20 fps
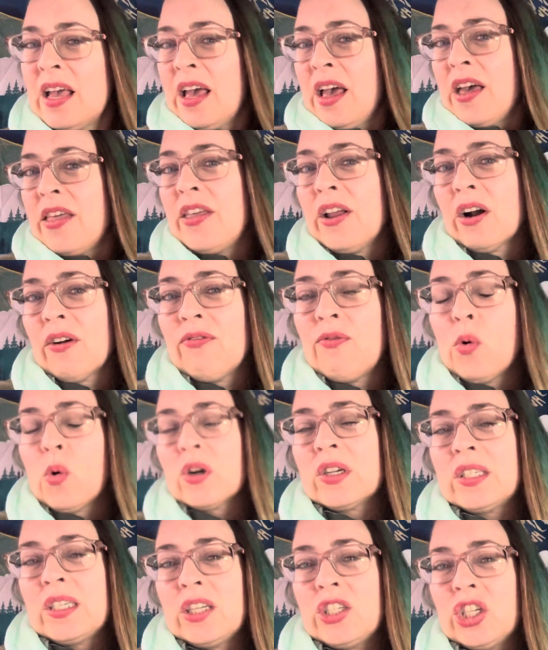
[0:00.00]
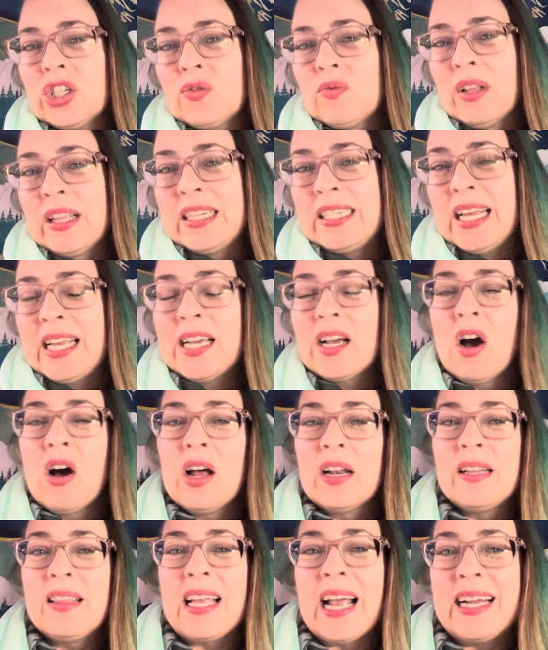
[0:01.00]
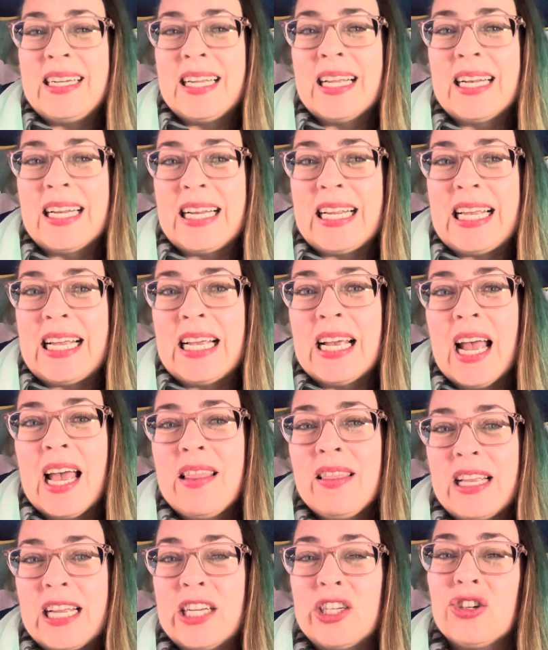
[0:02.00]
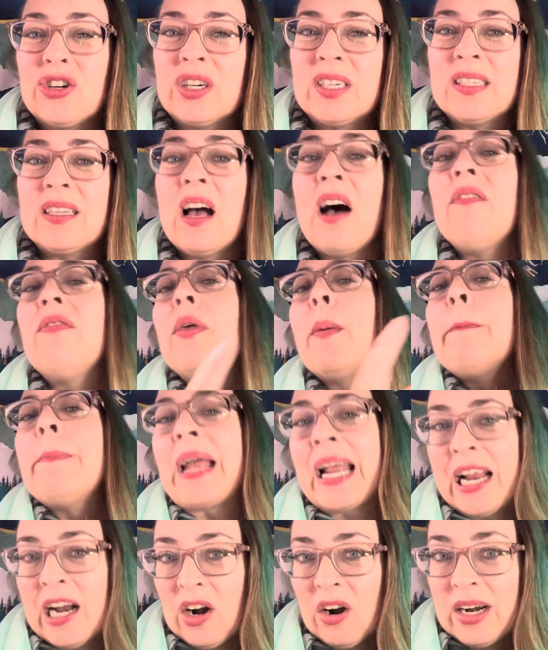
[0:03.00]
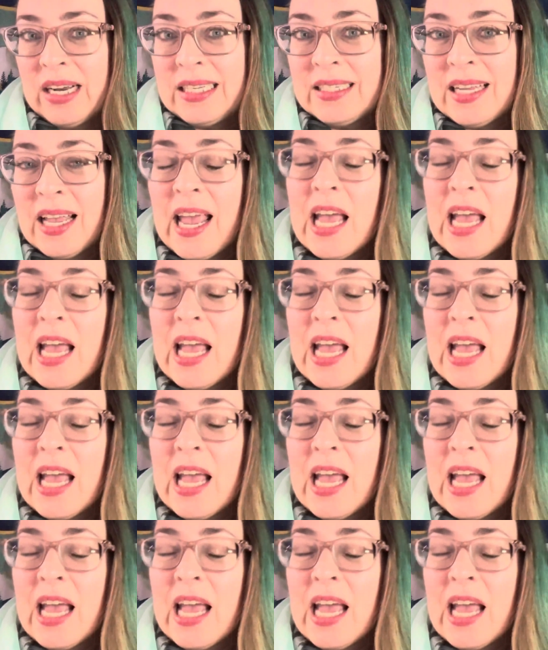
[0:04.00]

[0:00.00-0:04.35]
they're forced to just really take on the identity and the interests of the parent